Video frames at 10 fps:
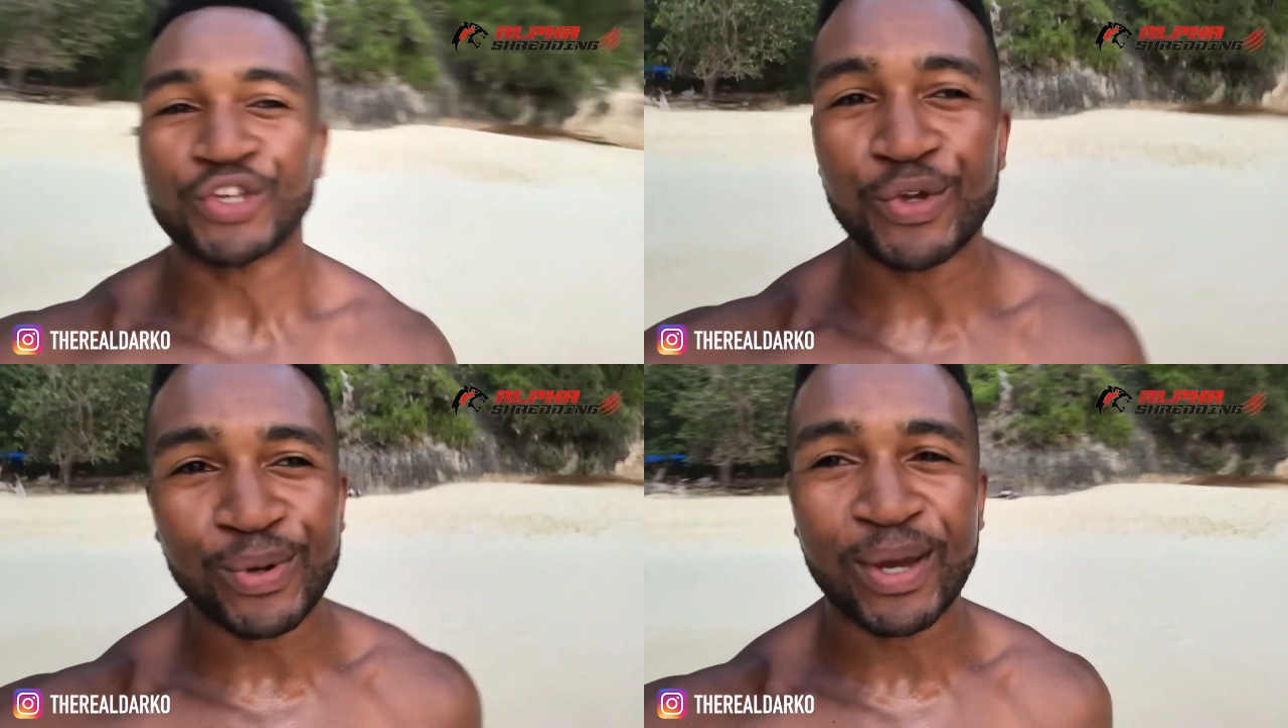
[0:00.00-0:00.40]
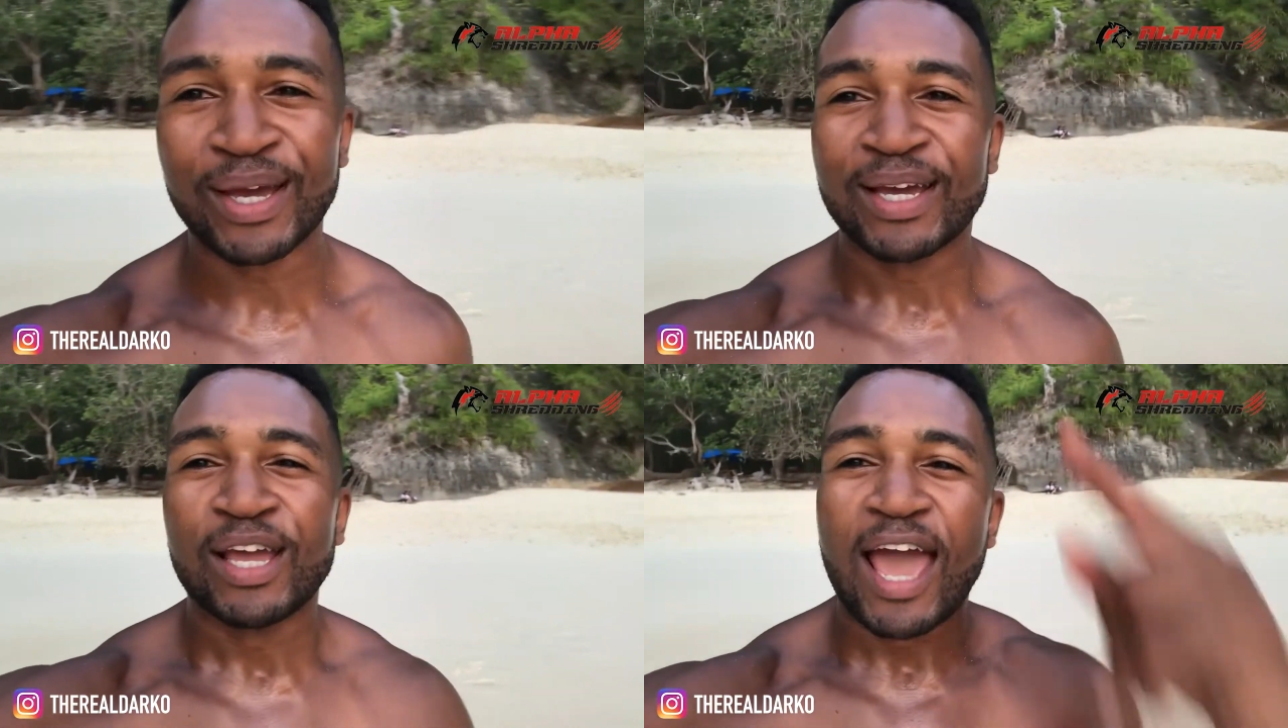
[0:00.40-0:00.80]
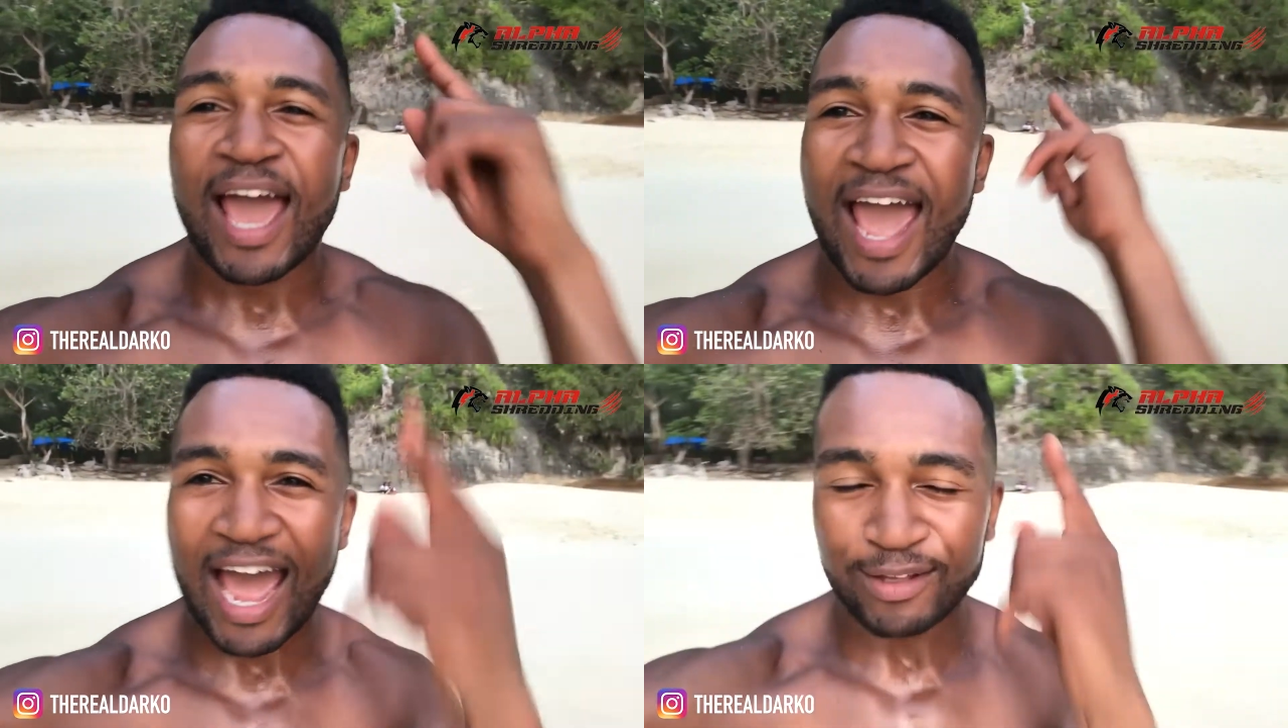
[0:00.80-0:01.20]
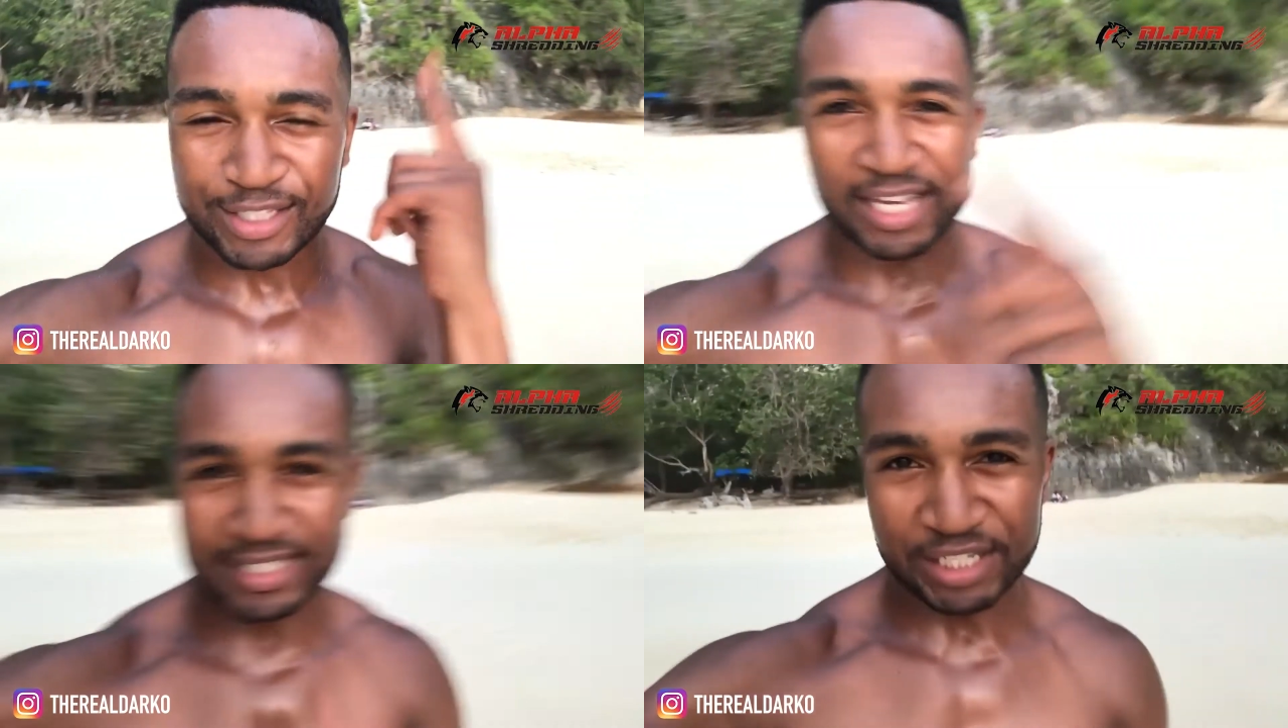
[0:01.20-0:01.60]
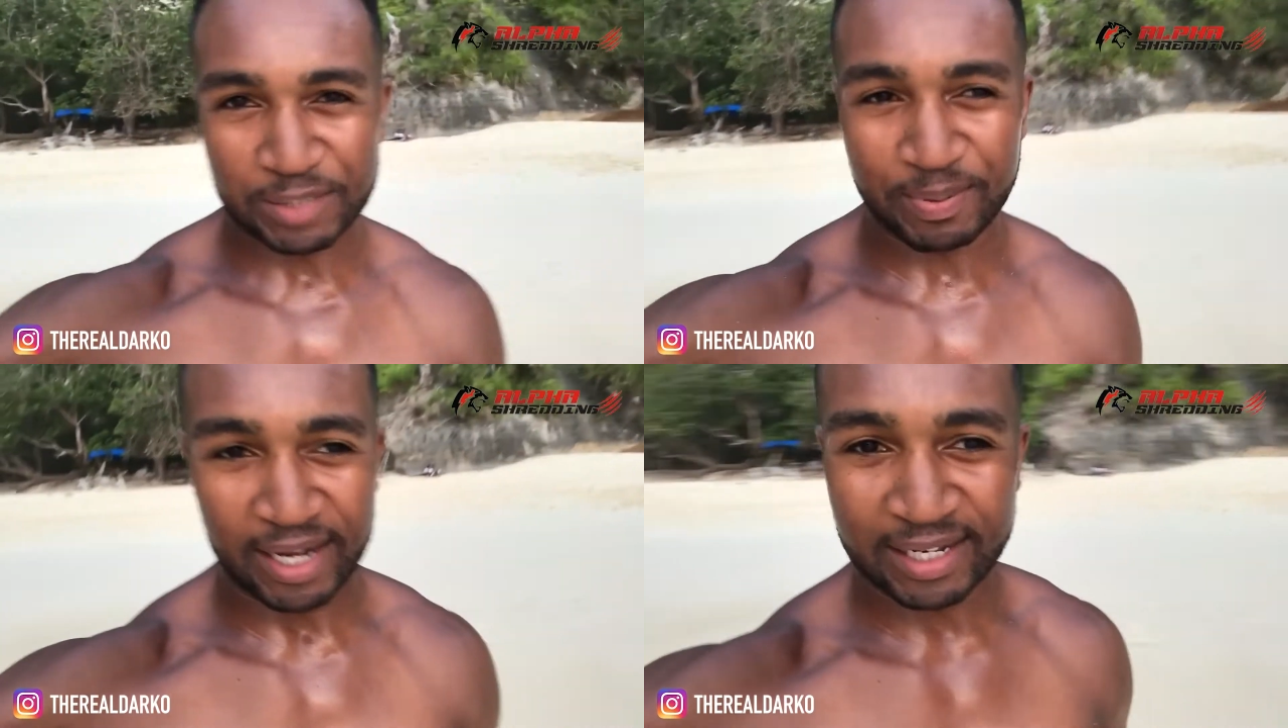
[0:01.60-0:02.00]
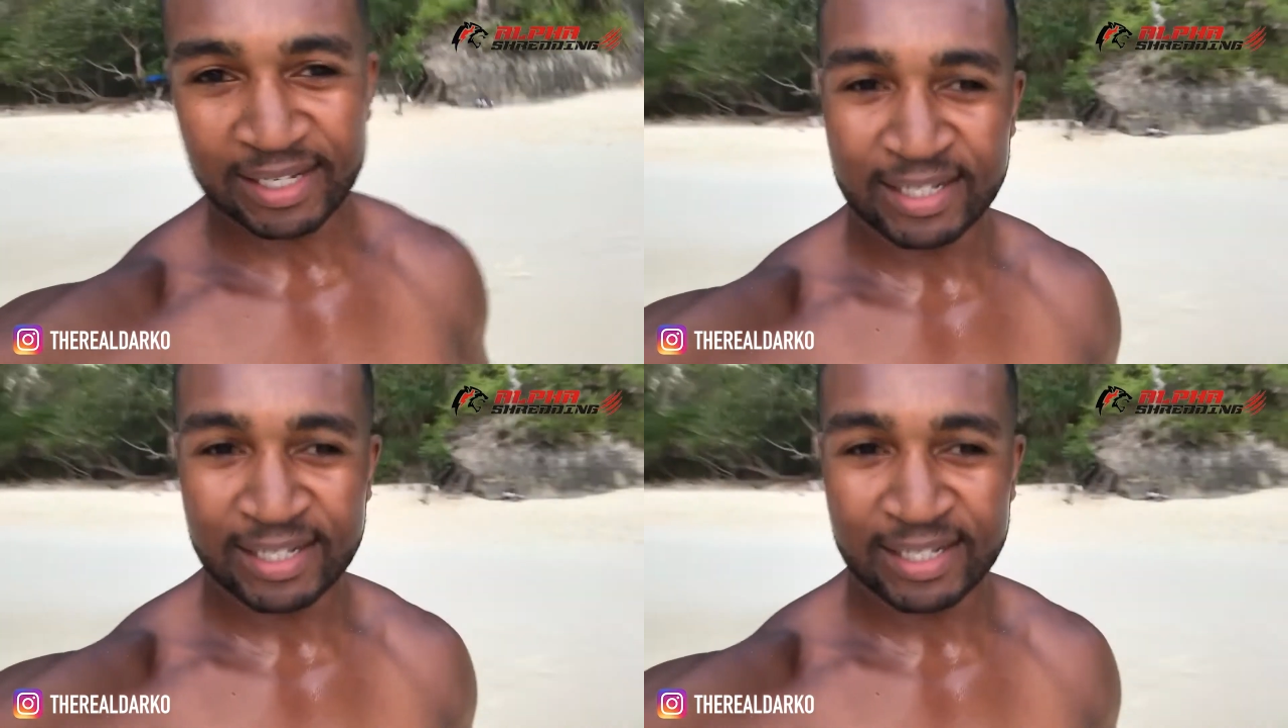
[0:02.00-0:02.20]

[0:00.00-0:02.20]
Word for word: you how to get a six pack.